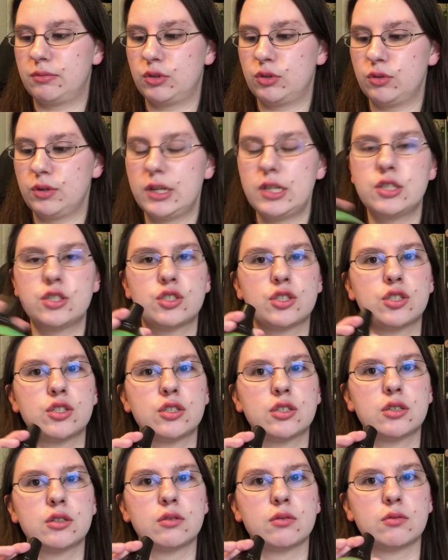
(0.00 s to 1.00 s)
pretty
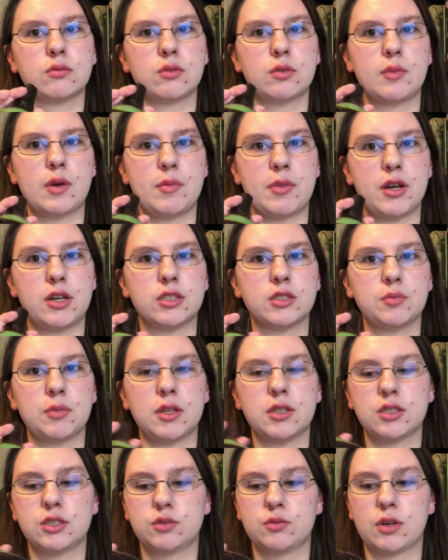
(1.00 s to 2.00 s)
sure when my parents
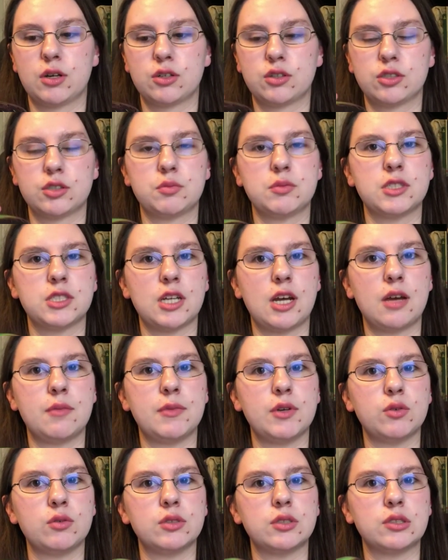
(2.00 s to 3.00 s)
bought this around Christmas
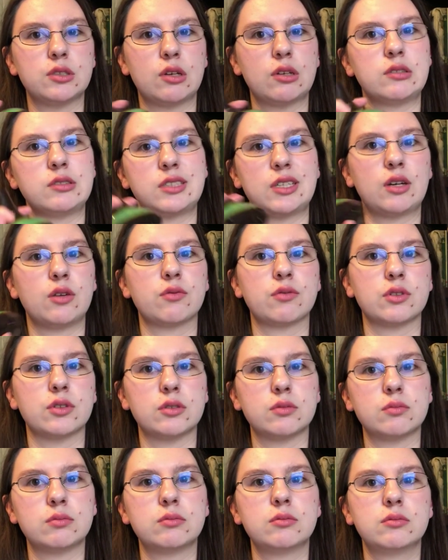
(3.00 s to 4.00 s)
time, it was on sale
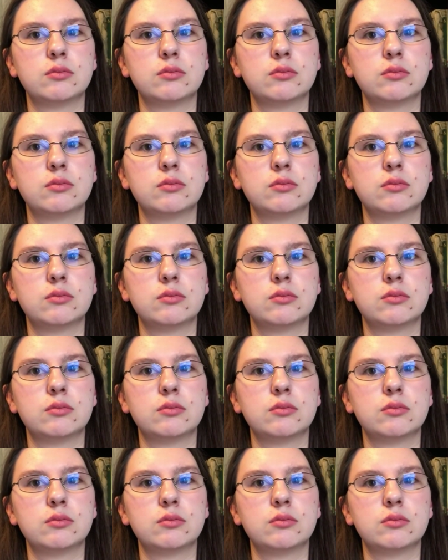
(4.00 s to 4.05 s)
for